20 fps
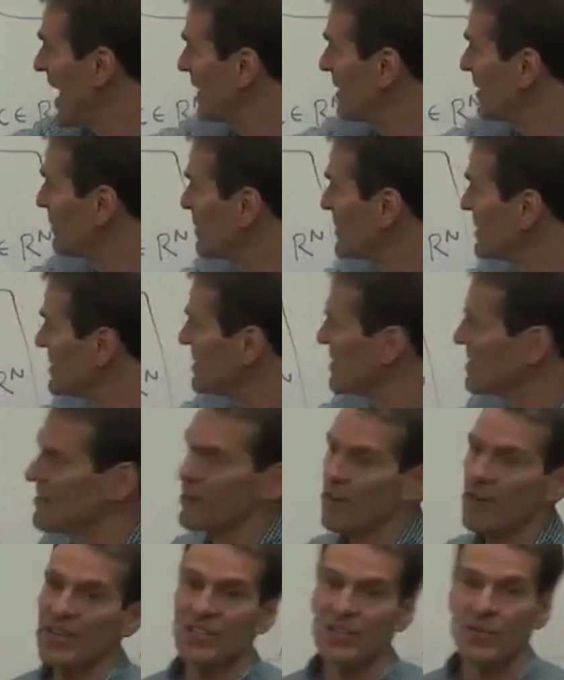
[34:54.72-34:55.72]
element
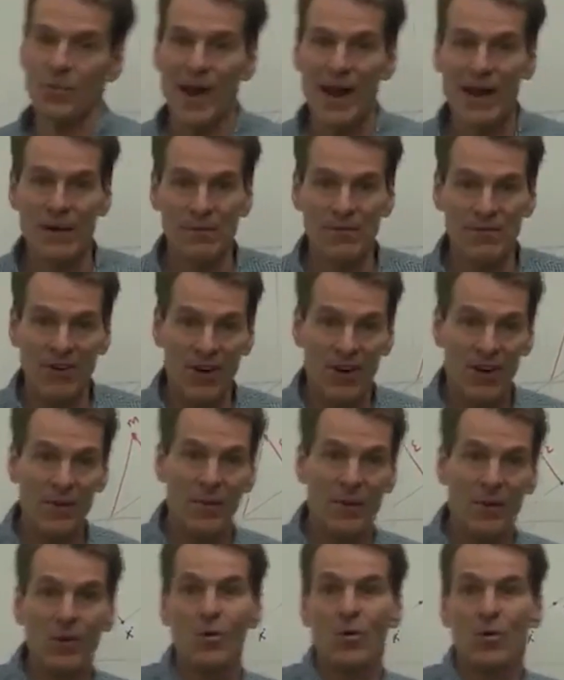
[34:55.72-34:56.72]
here is a random
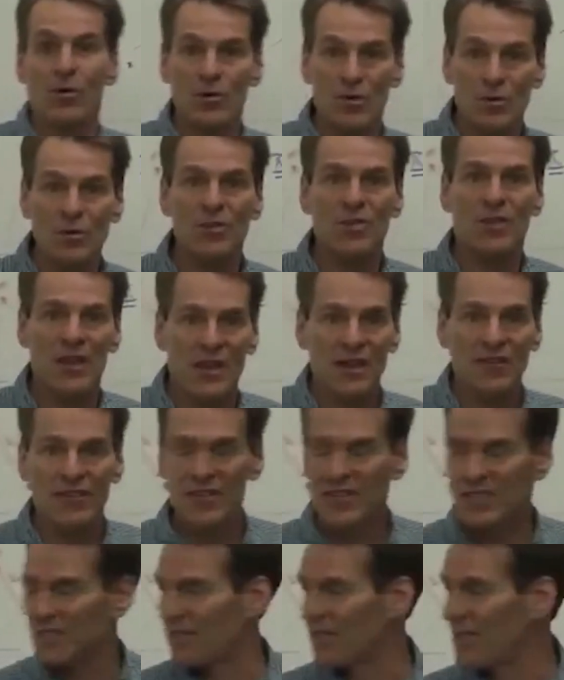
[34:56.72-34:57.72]
variable, or you can think of it
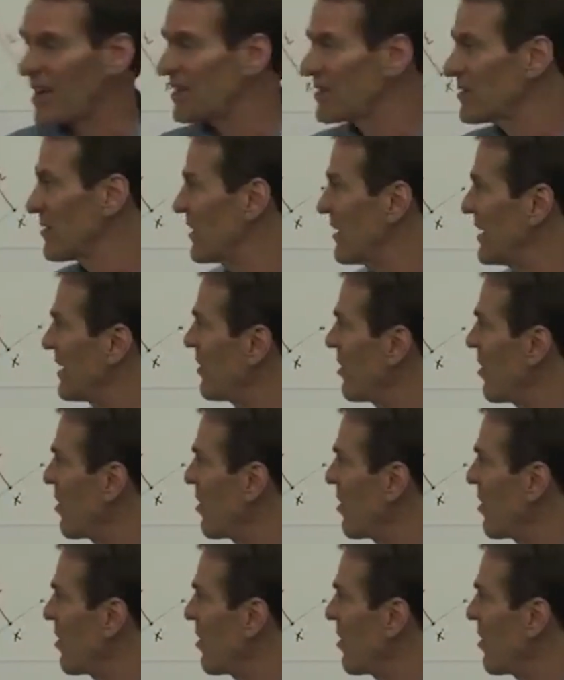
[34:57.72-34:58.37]
as a vector in